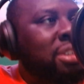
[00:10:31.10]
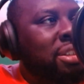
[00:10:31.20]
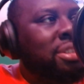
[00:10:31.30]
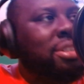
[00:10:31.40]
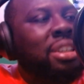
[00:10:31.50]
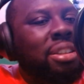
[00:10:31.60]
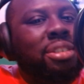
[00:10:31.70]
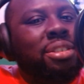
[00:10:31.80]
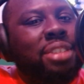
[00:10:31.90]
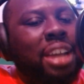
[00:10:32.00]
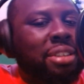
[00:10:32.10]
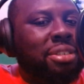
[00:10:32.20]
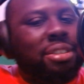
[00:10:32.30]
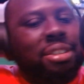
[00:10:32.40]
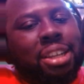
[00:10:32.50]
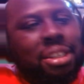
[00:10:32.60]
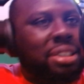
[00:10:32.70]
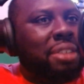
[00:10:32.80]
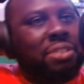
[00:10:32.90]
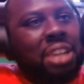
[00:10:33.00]
still stands the test
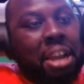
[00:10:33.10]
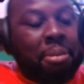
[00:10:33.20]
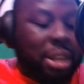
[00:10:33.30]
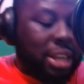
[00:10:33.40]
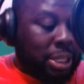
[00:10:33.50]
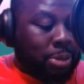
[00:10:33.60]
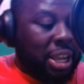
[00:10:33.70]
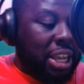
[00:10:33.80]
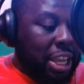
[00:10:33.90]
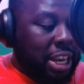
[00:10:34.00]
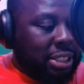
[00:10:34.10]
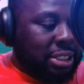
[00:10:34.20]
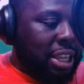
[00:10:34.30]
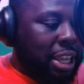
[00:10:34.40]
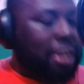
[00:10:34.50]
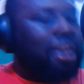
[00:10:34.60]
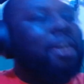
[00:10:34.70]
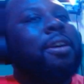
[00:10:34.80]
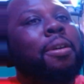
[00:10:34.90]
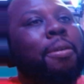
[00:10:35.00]
of time. And that's why, again, I say,
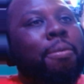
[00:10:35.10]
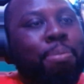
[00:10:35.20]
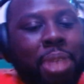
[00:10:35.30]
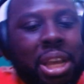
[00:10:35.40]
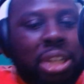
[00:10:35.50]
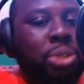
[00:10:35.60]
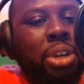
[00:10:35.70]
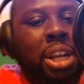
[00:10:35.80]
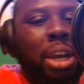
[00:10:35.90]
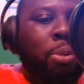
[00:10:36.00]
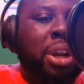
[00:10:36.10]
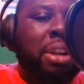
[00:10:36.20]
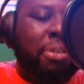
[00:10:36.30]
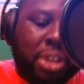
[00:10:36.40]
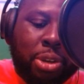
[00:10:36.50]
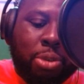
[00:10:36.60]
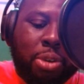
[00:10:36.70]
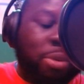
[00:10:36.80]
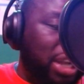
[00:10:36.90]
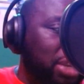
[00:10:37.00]
make sure that whatever you're doing
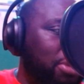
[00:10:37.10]
while you're